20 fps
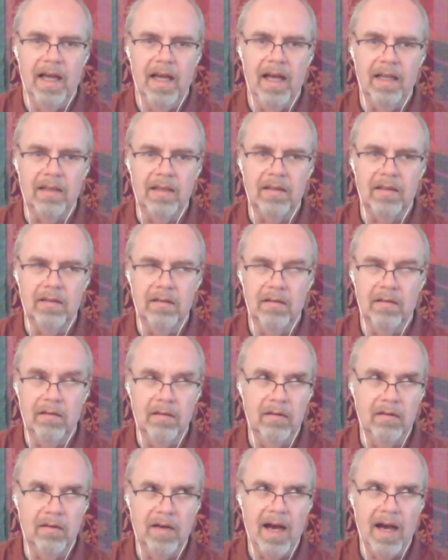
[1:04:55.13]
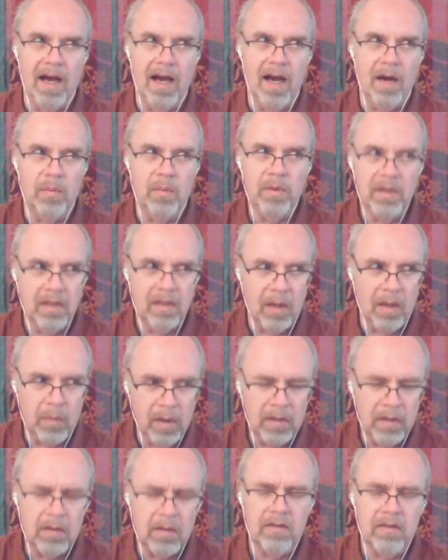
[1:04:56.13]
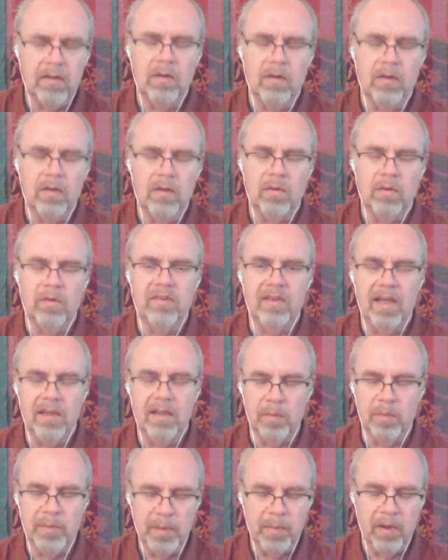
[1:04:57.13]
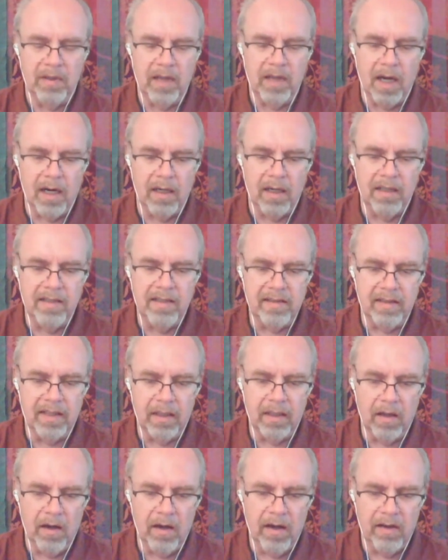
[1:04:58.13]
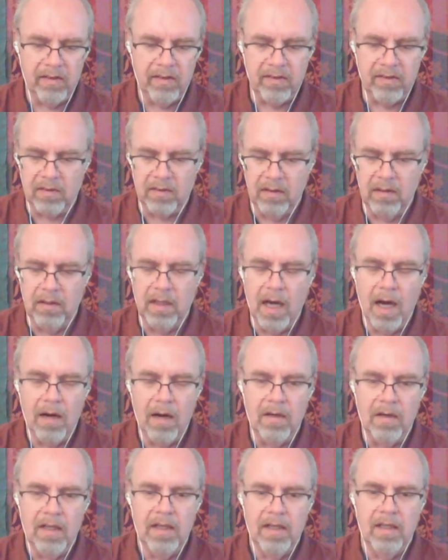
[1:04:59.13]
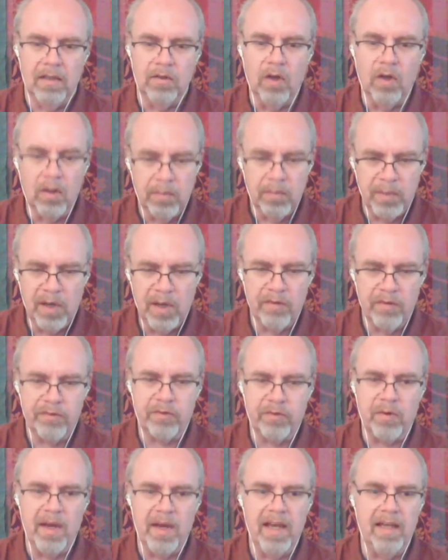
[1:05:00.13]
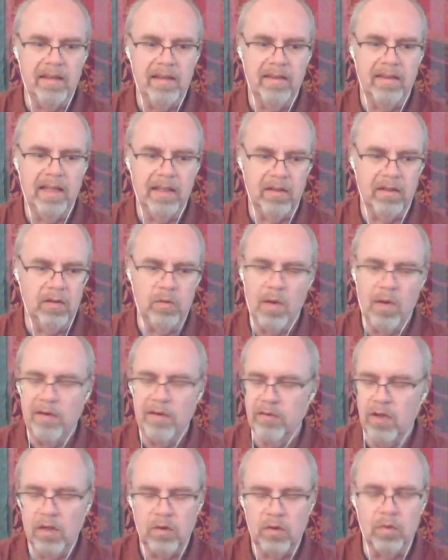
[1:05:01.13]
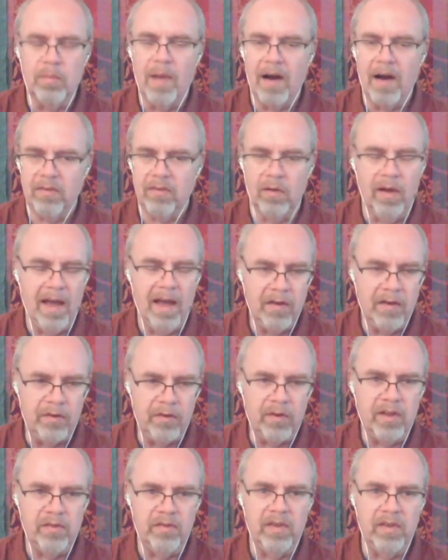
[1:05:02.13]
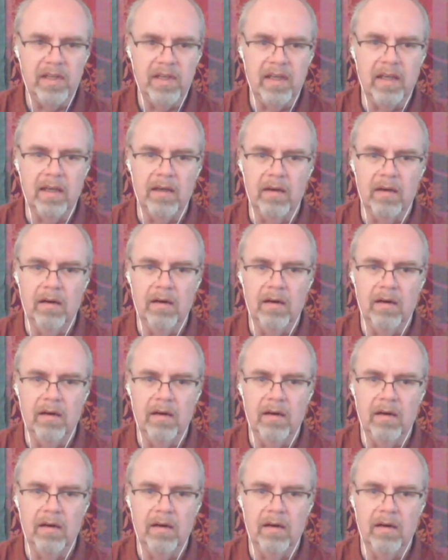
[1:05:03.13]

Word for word: and uh, I would I want also to say to people that are listening to us now, don't be afraid that you have not to master everything